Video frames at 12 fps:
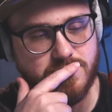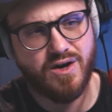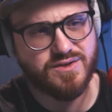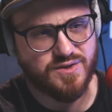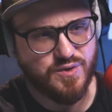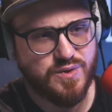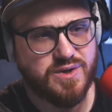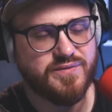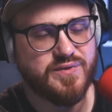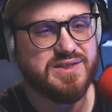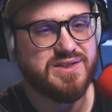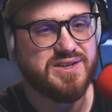Also, who could
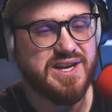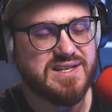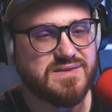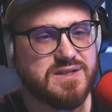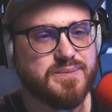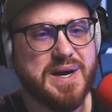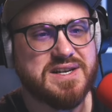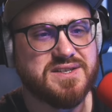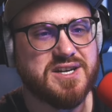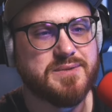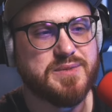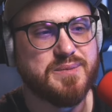forget the days of
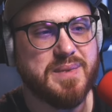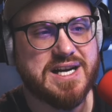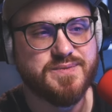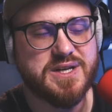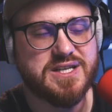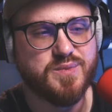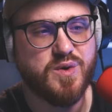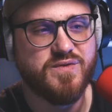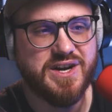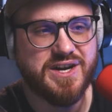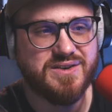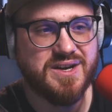spicing up your MySpace
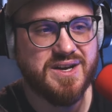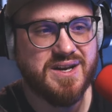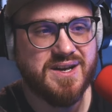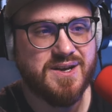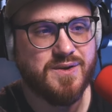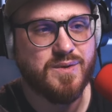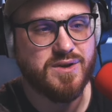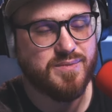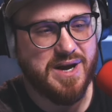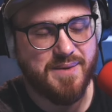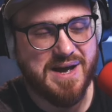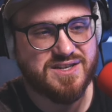profile? With
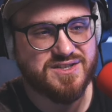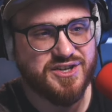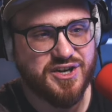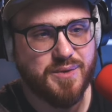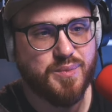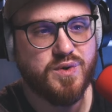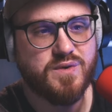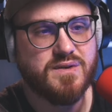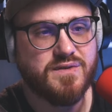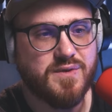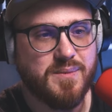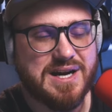my imaginary
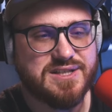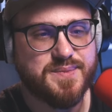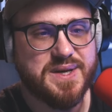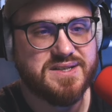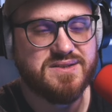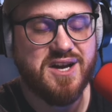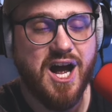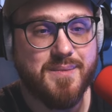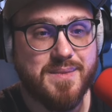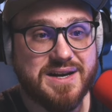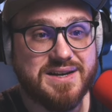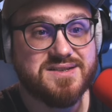approval from MySpace
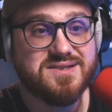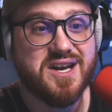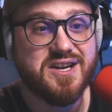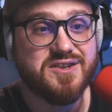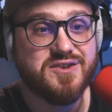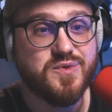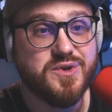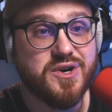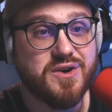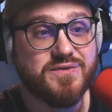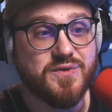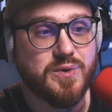Tom, I decided to
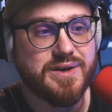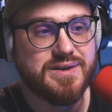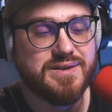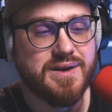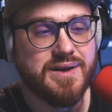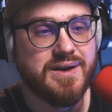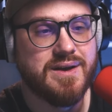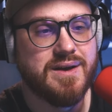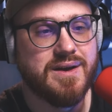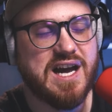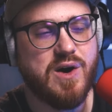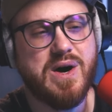go for it.
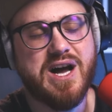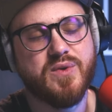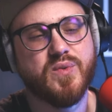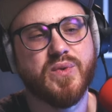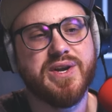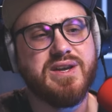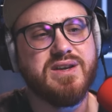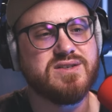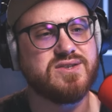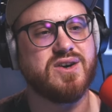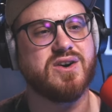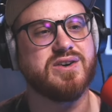How I
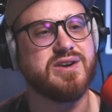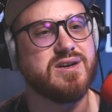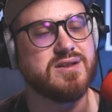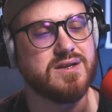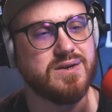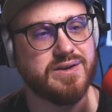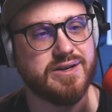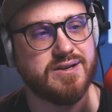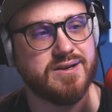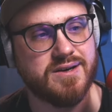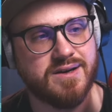restarted learning.